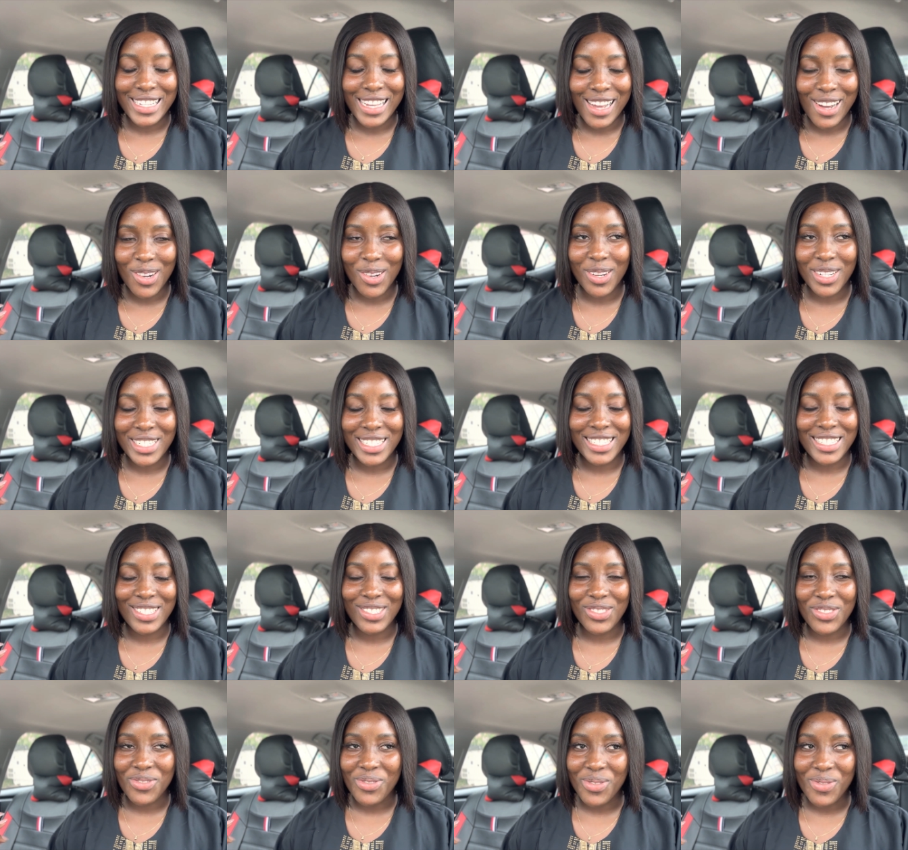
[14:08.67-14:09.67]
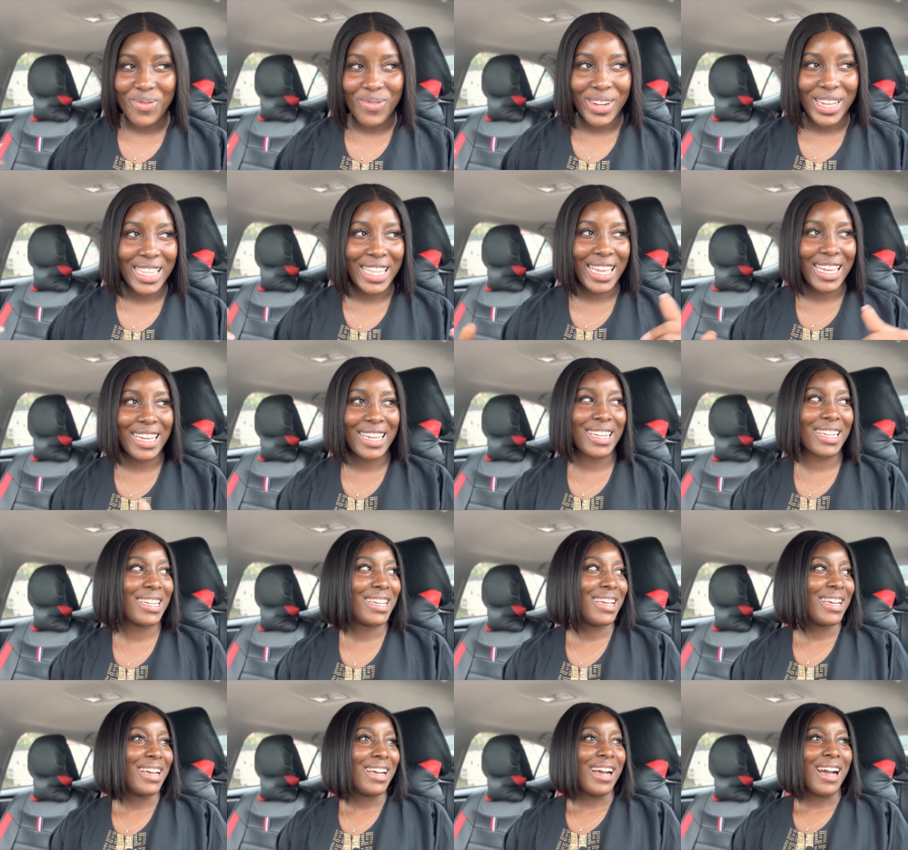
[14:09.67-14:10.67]
Thank God she's doing well. Like
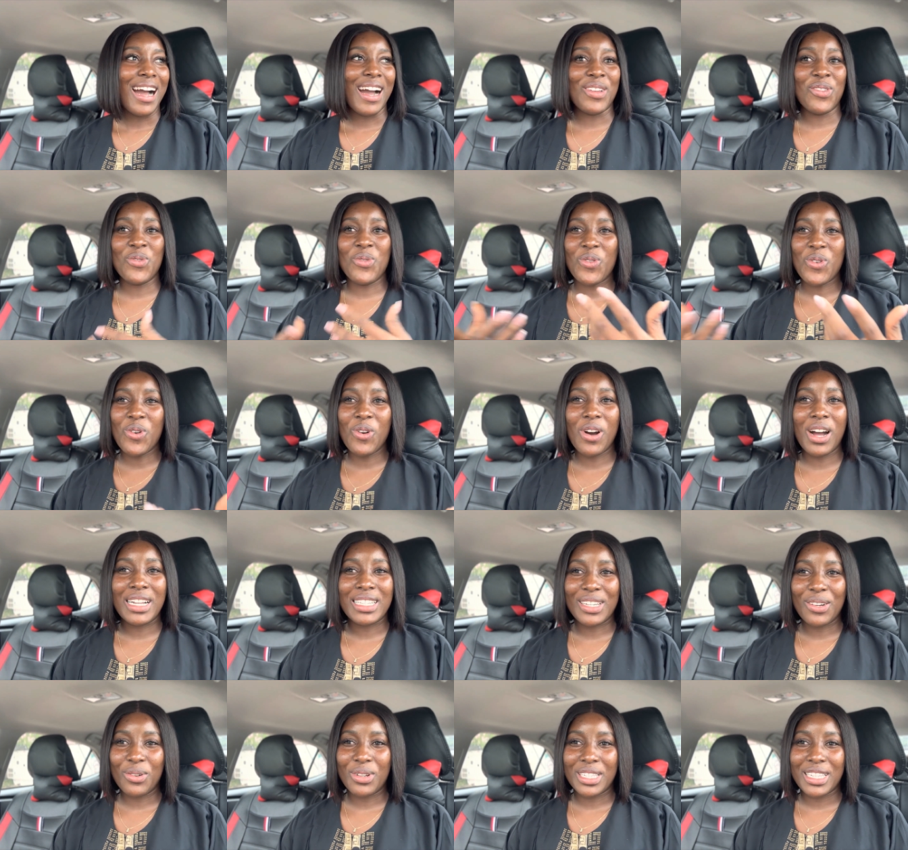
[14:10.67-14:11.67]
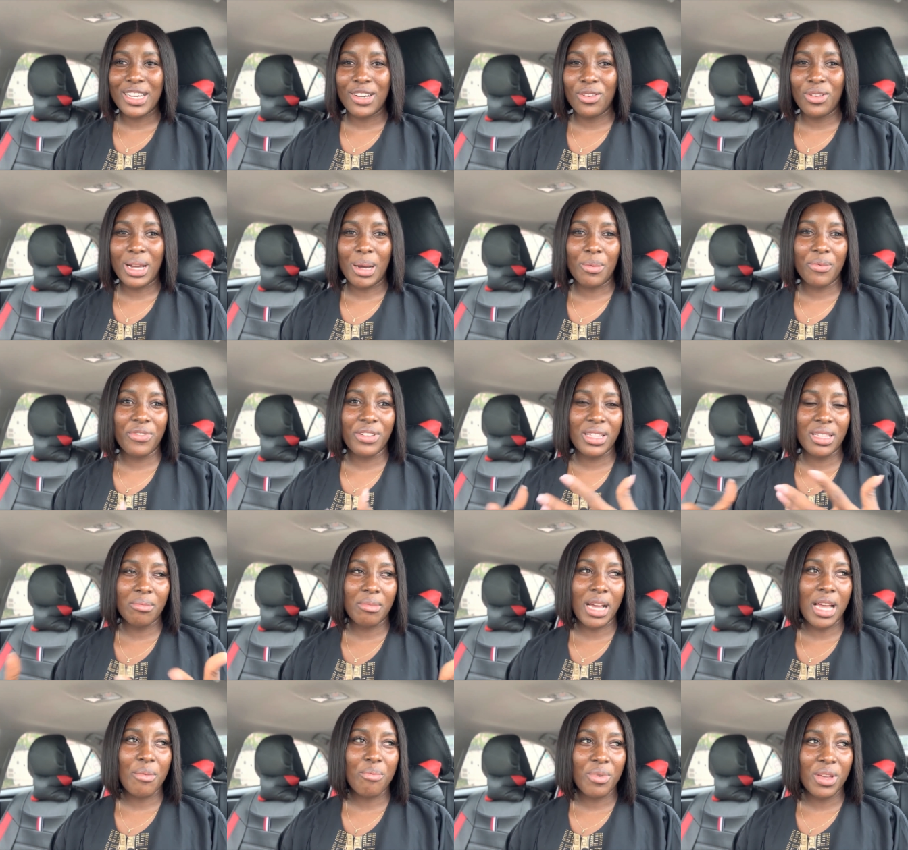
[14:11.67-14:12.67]
you go and they will tell you I'm feeding
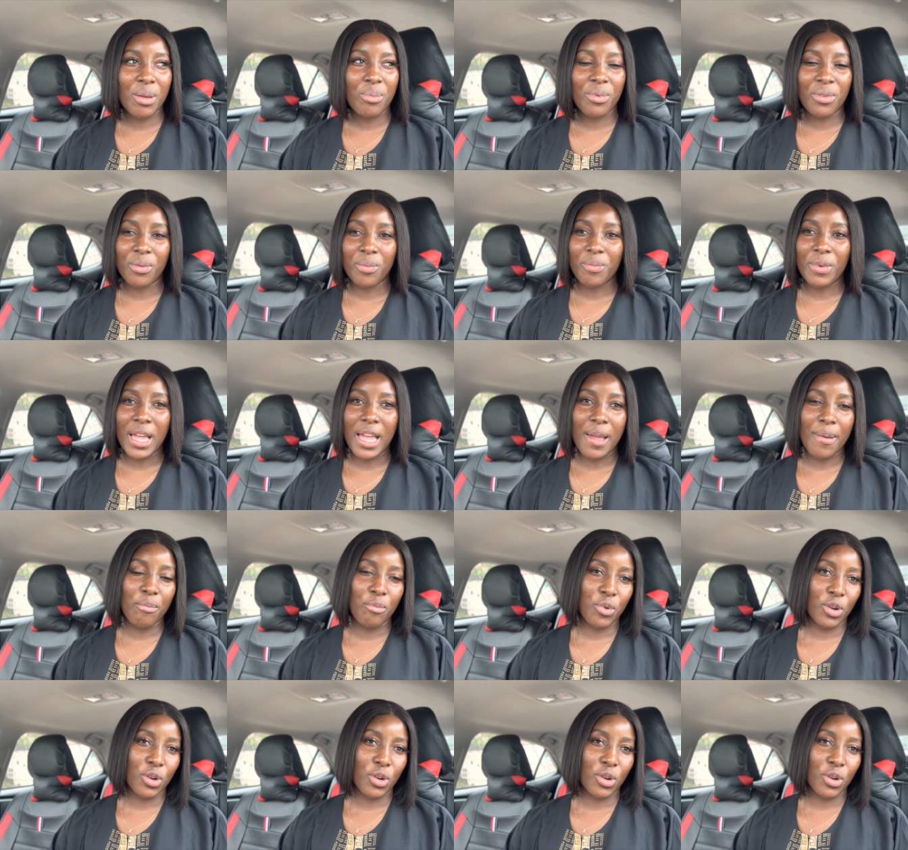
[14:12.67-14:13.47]
my baby um,